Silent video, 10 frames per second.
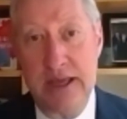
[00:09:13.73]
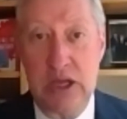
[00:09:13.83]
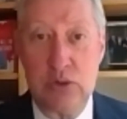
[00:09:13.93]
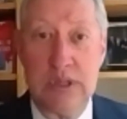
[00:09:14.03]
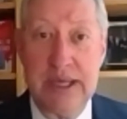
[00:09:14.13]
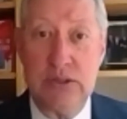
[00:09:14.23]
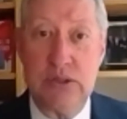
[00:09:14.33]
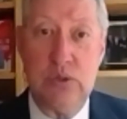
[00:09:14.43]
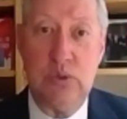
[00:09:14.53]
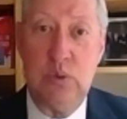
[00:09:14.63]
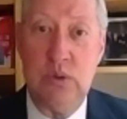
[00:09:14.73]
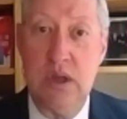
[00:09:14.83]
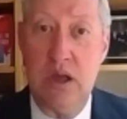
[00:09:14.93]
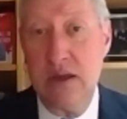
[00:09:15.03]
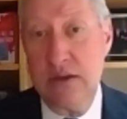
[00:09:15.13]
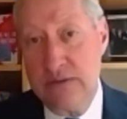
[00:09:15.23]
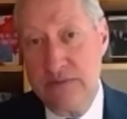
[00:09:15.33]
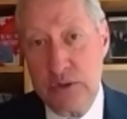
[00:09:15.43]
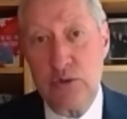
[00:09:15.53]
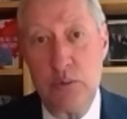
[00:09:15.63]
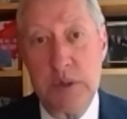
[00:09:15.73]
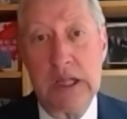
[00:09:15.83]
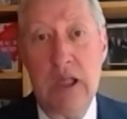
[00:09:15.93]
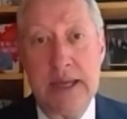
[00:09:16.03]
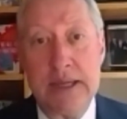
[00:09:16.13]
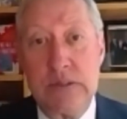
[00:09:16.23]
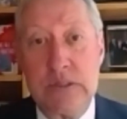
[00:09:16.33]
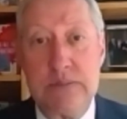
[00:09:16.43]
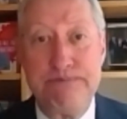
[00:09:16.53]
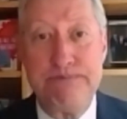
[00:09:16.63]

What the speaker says: and relate to a diverse group of clients.